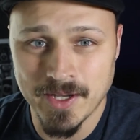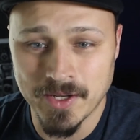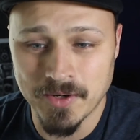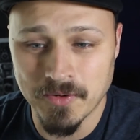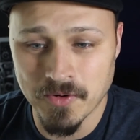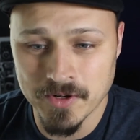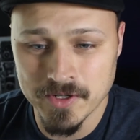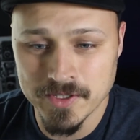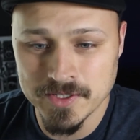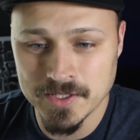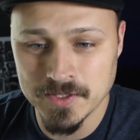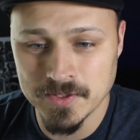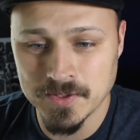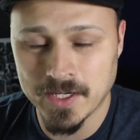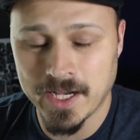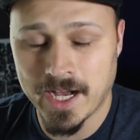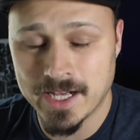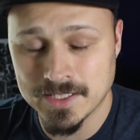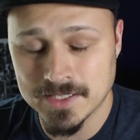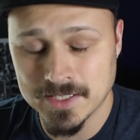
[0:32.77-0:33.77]
in order to
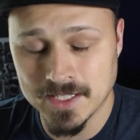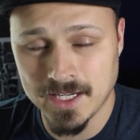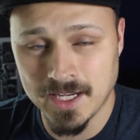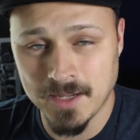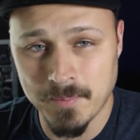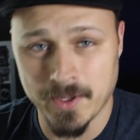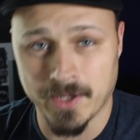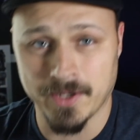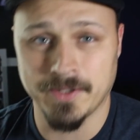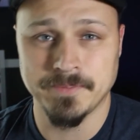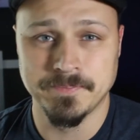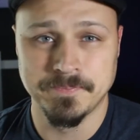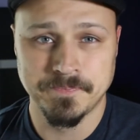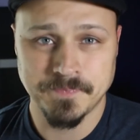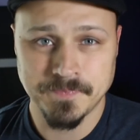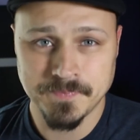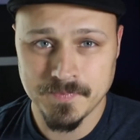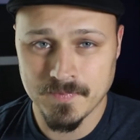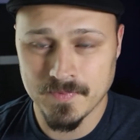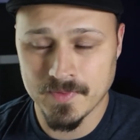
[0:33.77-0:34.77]
constantly get better.
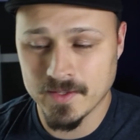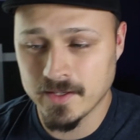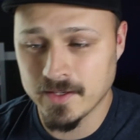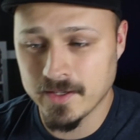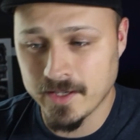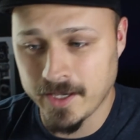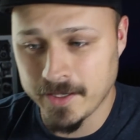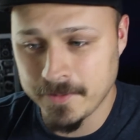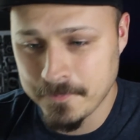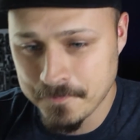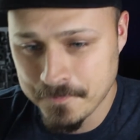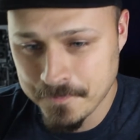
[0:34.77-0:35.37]
Okay?